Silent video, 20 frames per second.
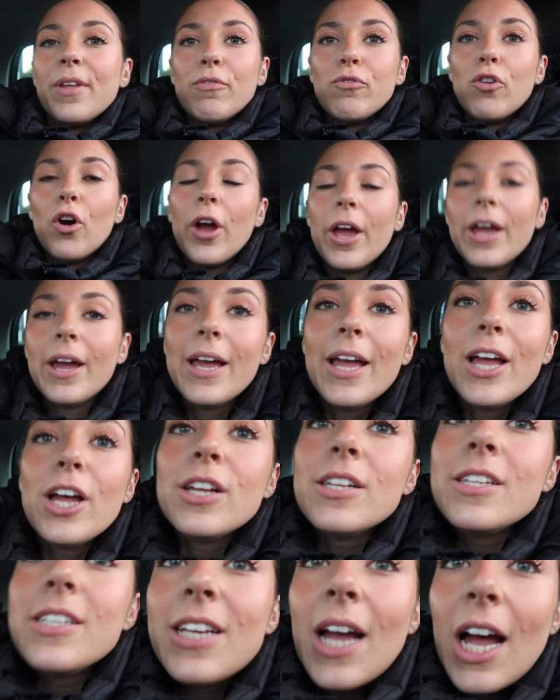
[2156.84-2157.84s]
Right.
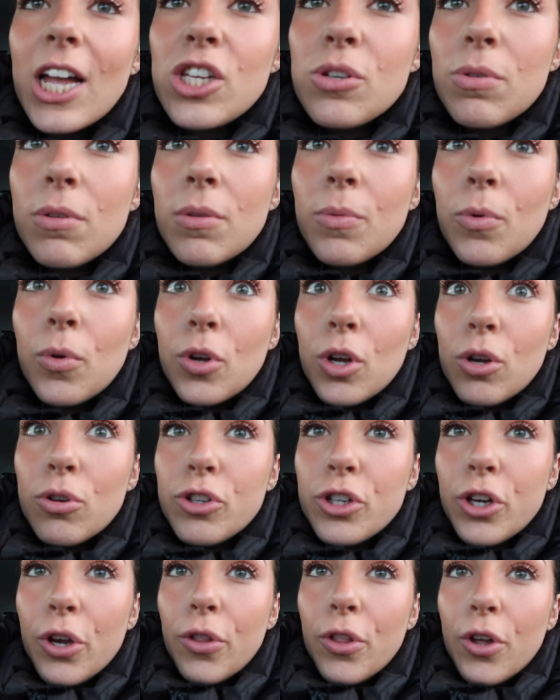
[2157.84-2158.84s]
Catch you on the walk. I'll
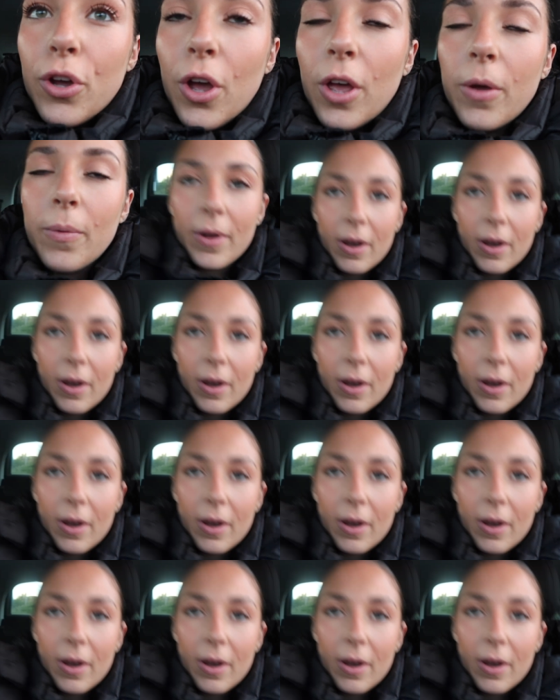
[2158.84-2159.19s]
show you the coat